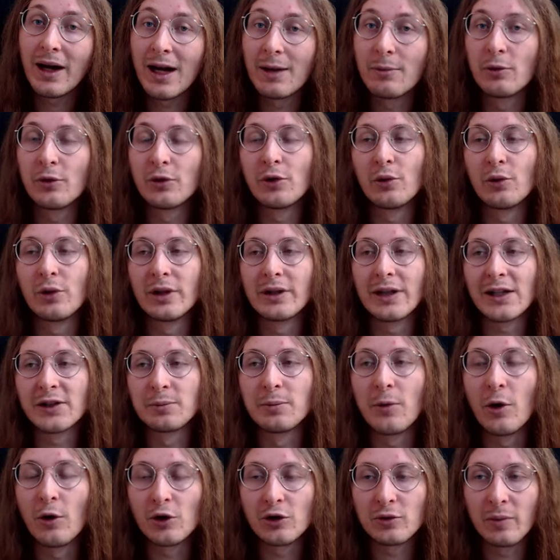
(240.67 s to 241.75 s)
would do it as
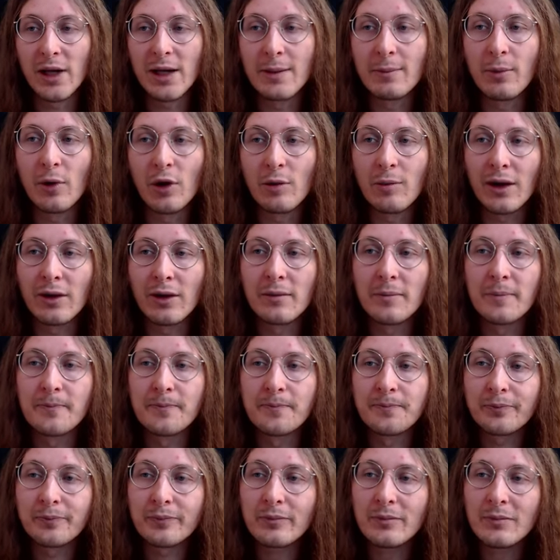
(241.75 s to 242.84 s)
most people, but
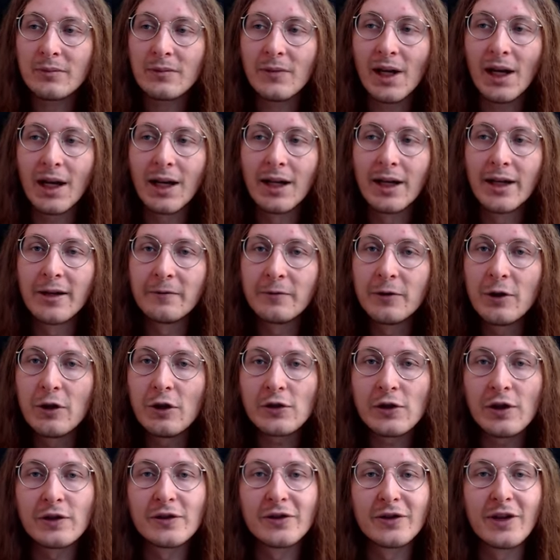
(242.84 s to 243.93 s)

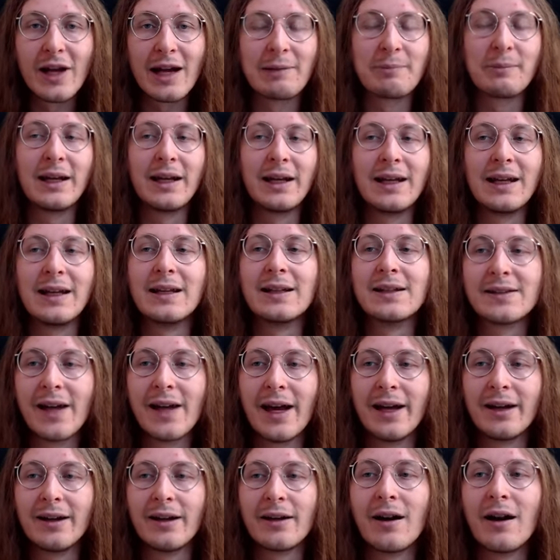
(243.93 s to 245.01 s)
fusions can be
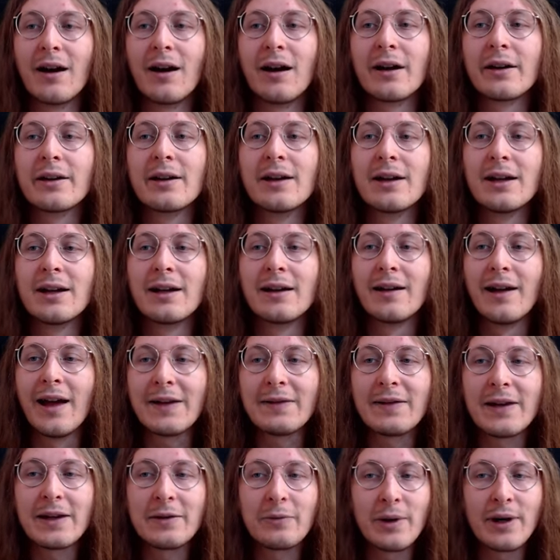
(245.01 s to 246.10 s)
insanely hard.
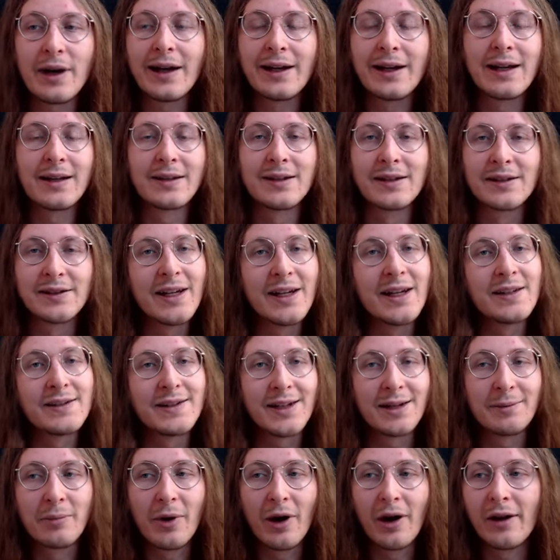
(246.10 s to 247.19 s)
Even when I get the CC
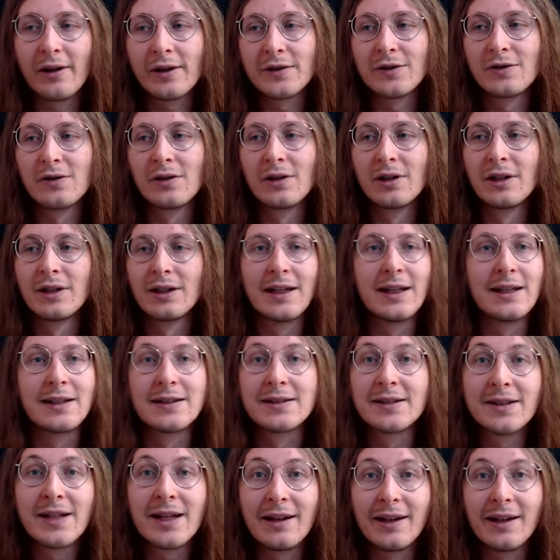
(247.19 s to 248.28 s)
perks, it's
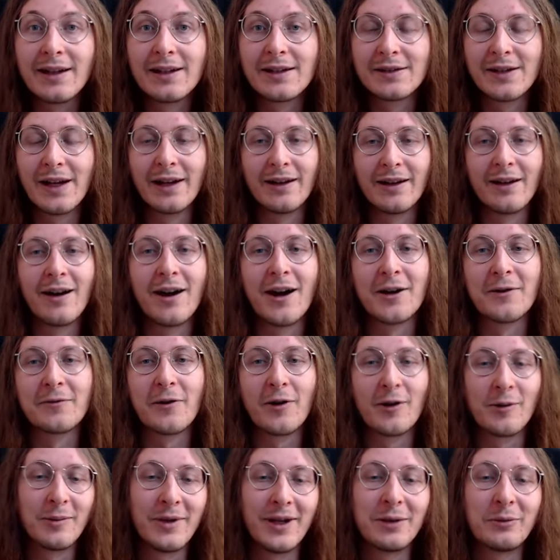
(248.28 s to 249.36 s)
still insanely hard
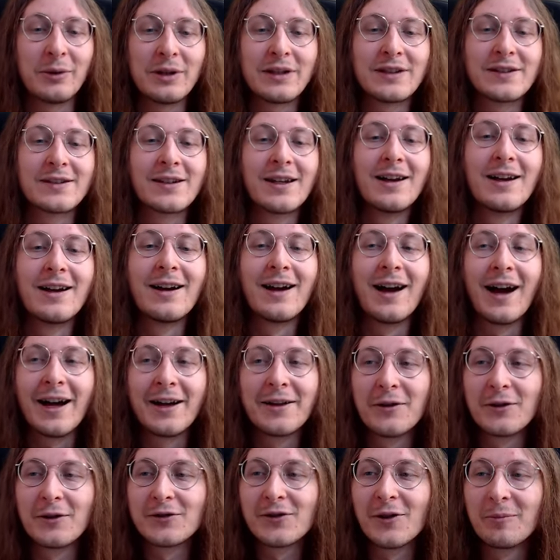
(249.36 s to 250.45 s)
for me, which I
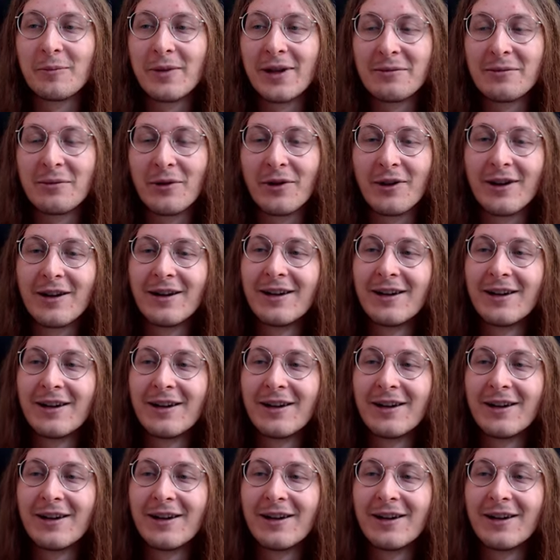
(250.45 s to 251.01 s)
know some people